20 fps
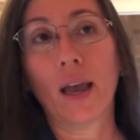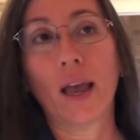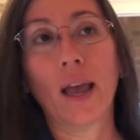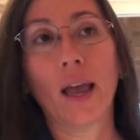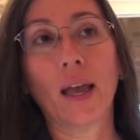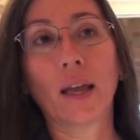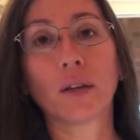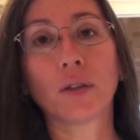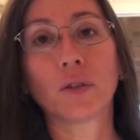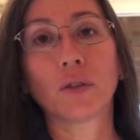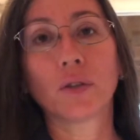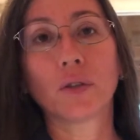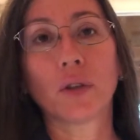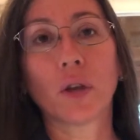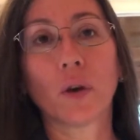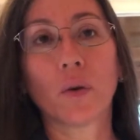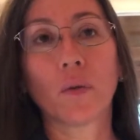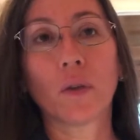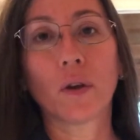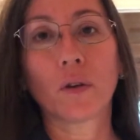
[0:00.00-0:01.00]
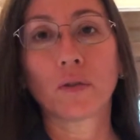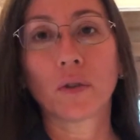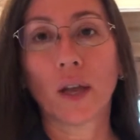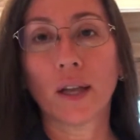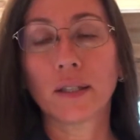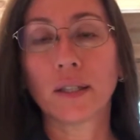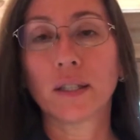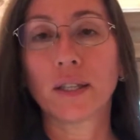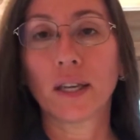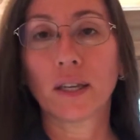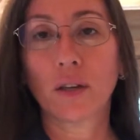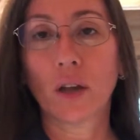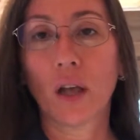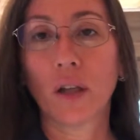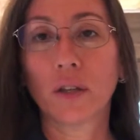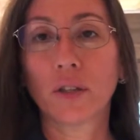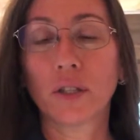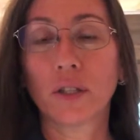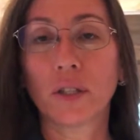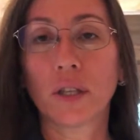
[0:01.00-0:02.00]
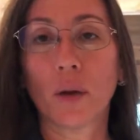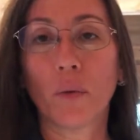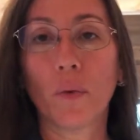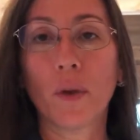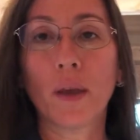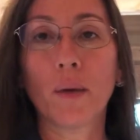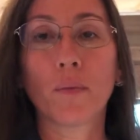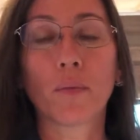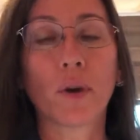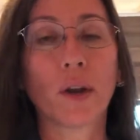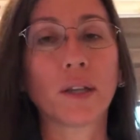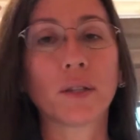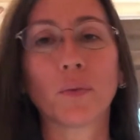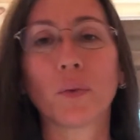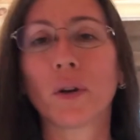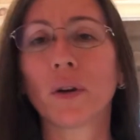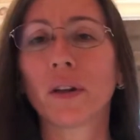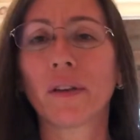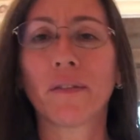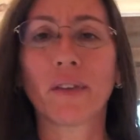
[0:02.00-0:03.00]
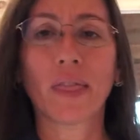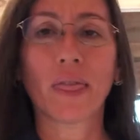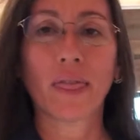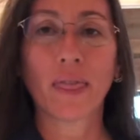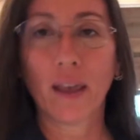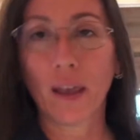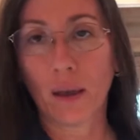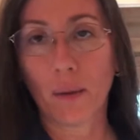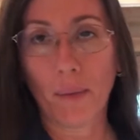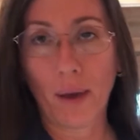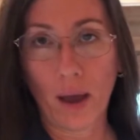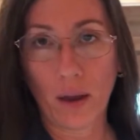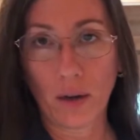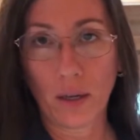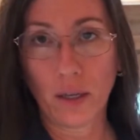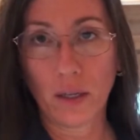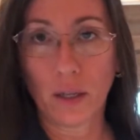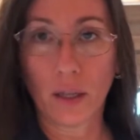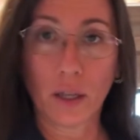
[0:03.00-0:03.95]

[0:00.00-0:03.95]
And so there's lots of technologies that we embrace and we don't even think about it,